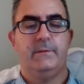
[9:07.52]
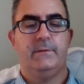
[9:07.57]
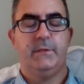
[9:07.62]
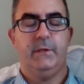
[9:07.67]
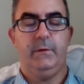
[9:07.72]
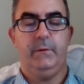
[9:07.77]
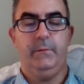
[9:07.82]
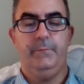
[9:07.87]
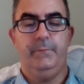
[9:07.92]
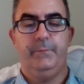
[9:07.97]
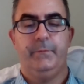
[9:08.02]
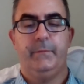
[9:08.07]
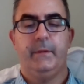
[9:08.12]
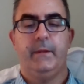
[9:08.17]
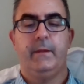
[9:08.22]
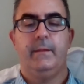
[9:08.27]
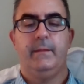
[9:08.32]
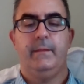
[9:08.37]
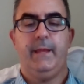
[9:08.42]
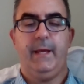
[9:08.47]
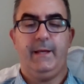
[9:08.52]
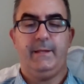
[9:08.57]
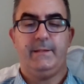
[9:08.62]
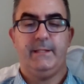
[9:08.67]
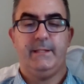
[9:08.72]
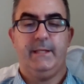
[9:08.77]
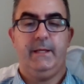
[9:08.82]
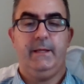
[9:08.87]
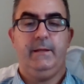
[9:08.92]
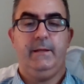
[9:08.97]
So that
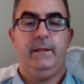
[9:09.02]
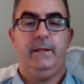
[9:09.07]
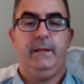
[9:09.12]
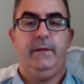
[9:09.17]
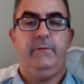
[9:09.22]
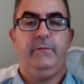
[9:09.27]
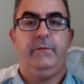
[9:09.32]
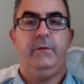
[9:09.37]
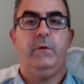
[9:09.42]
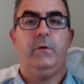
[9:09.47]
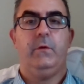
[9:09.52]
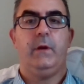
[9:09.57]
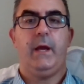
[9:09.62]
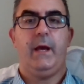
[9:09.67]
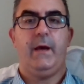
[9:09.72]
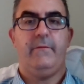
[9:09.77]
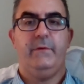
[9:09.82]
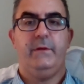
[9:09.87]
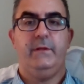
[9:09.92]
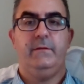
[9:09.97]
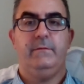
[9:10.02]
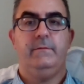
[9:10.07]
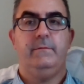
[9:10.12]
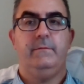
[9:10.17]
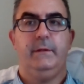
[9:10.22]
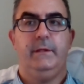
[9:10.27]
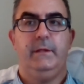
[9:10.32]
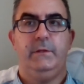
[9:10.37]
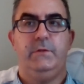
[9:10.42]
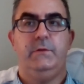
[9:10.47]
said, if you're having
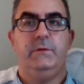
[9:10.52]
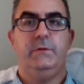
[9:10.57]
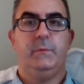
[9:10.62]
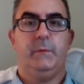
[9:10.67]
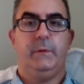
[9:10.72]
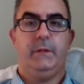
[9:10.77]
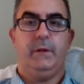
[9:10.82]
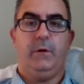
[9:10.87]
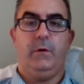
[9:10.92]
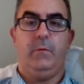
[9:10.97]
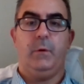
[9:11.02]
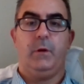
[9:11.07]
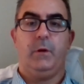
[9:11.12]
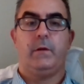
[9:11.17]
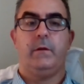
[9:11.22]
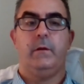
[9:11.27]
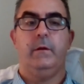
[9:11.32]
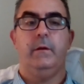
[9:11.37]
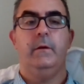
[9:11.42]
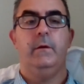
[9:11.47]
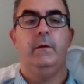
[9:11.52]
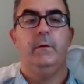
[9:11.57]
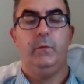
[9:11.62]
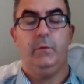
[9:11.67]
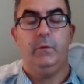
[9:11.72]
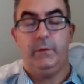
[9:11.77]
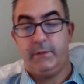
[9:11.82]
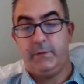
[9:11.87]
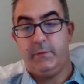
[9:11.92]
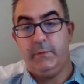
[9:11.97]
issues with the homework
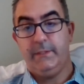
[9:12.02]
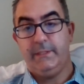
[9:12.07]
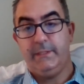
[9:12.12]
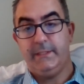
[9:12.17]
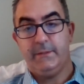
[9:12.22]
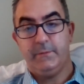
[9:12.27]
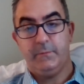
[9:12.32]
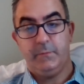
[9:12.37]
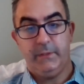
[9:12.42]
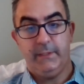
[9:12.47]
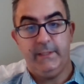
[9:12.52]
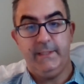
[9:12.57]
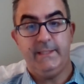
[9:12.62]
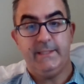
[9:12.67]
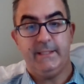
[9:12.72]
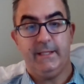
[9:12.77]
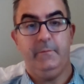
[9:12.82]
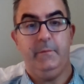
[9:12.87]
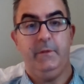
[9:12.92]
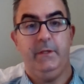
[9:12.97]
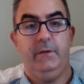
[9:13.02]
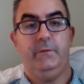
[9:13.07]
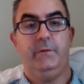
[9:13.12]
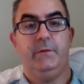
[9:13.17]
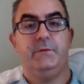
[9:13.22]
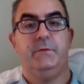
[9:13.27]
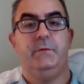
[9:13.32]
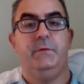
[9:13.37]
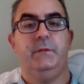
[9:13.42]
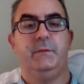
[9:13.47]
or the quizzes, please let me know
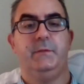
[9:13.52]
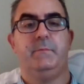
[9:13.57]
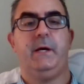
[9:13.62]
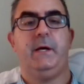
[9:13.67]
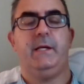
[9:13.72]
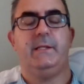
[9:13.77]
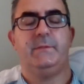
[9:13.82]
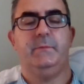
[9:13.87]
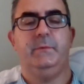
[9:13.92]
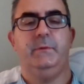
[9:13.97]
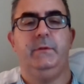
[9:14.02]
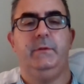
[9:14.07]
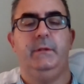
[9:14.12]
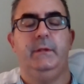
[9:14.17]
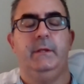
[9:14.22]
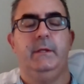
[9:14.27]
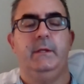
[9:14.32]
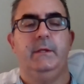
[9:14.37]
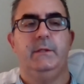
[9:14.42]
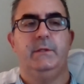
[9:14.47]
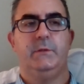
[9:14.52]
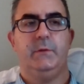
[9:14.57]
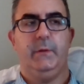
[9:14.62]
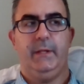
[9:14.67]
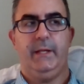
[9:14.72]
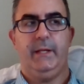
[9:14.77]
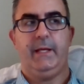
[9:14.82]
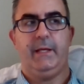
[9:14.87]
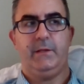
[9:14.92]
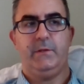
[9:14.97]
as soon as possible
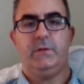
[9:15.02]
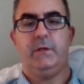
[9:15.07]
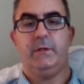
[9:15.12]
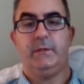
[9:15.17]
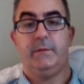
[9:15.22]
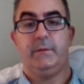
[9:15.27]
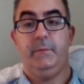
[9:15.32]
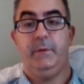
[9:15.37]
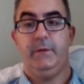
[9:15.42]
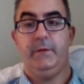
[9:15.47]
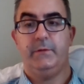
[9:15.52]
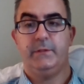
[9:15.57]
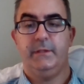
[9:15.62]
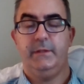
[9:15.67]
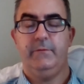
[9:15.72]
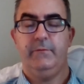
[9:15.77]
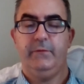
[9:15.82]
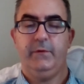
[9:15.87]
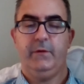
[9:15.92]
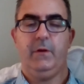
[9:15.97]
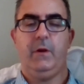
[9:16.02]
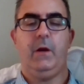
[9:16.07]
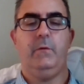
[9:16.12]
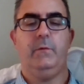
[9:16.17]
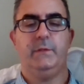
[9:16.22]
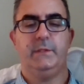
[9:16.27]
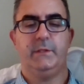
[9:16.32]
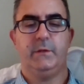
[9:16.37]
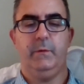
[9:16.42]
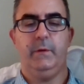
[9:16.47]
so that I can talk to Pearson and figure
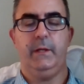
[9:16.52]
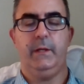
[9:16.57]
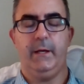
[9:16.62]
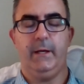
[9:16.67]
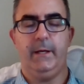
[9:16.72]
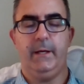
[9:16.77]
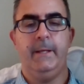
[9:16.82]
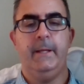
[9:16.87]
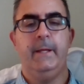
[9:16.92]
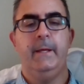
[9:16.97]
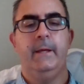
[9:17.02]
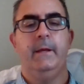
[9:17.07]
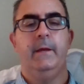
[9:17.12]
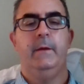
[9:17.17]
out what's going on.